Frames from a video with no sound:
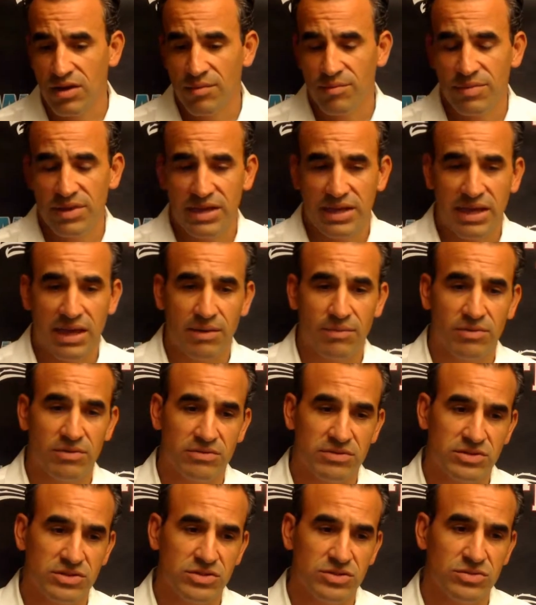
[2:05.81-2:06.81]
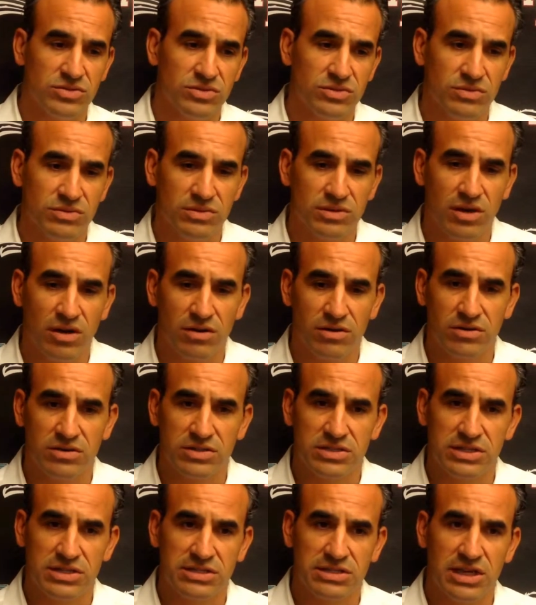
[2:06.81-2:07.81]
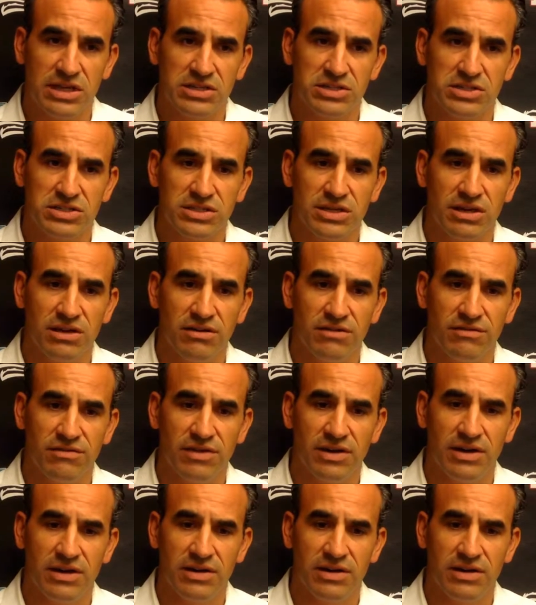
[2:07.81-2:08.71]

being able to garnish the attention of